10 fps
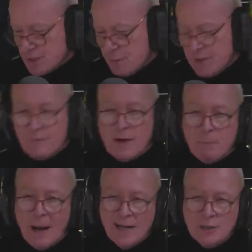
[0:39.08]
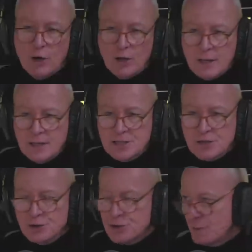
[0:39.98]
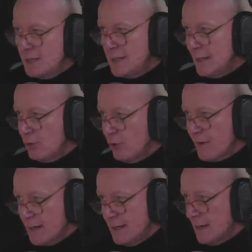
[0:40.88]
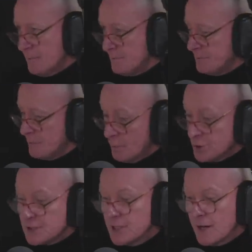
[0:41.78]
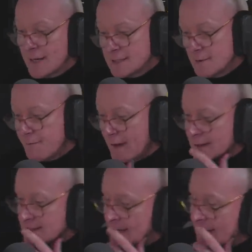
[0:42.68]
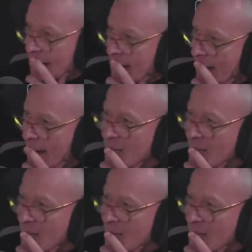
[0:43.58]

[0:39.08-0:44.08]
a bit of a pylon in social media over here mostly United fans saying, hang